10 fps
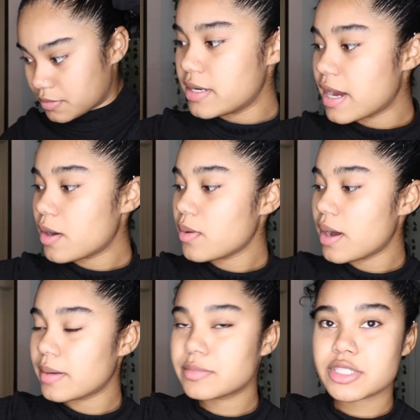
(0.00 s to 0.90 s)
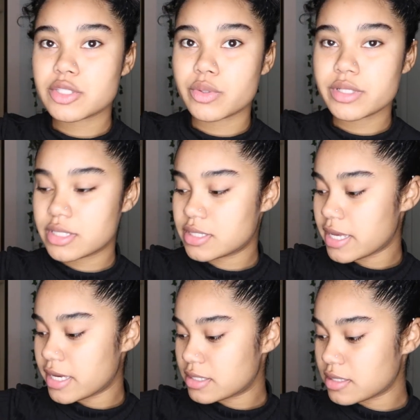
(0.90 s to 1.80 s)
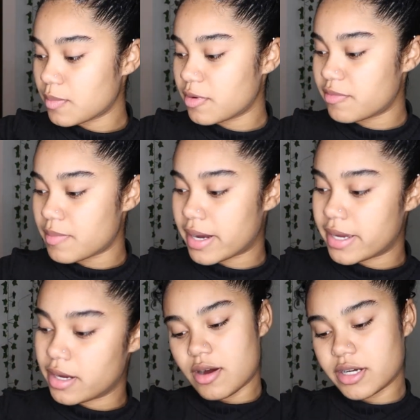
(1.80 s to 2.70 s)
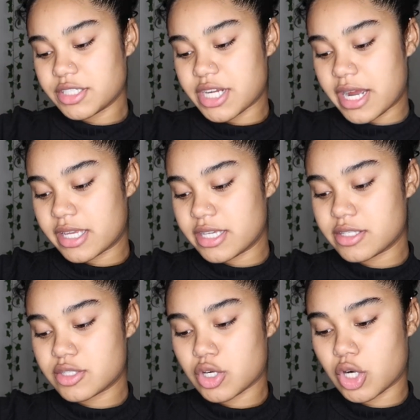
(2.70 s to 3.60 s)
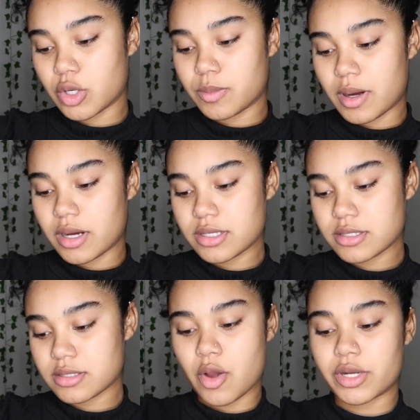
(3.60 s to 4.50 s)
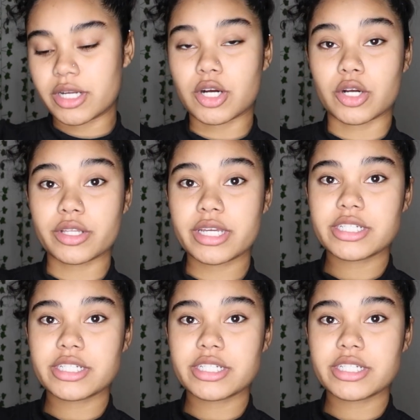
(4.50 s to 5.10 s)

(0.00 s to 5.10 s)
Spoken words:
Now I'm just going to take some of my Aunt Jackie's Curl Boss coconut curling